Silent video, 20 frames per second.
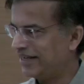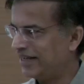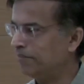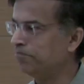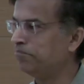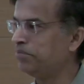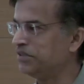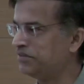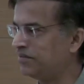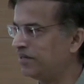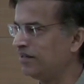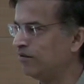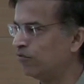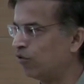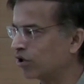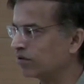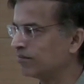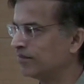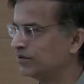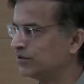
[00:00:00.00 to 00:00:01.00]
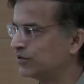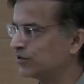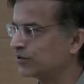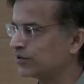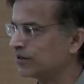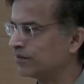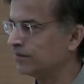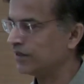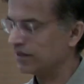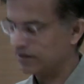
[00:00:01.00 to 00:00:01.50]
MP3 Walkmans or
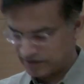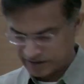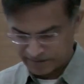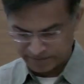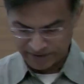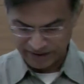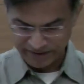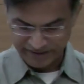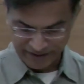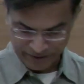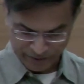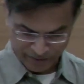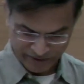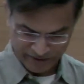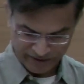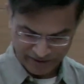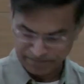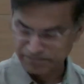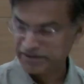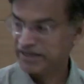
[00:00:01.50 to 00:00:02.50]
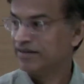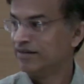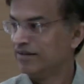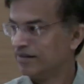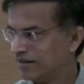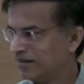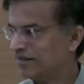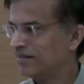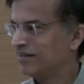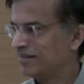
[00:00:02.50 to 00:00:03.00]
something. But this was a big,
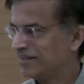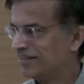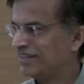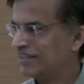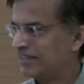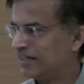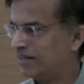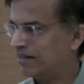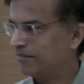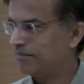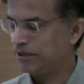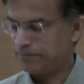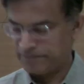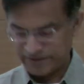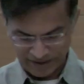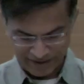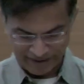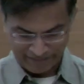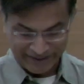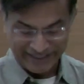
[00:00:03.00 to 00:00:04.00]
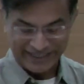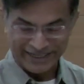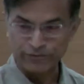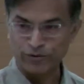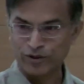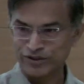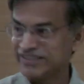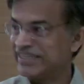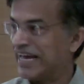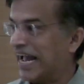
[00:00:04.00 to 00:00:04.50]
big piece. I mean, it
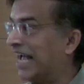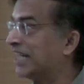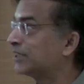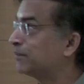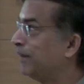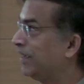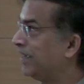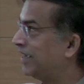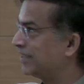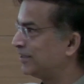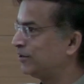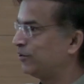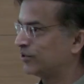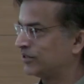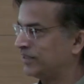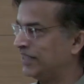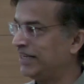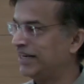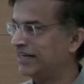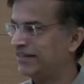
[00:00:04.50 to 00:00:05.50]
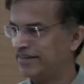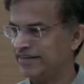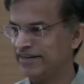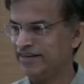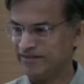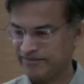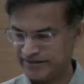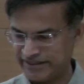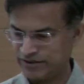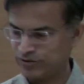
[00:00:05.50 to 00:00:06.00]
wasn't as big as you're seeing it
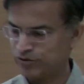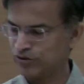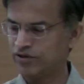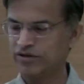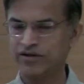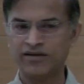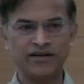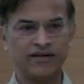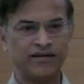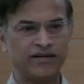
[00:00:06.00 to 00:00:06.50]
here. It could,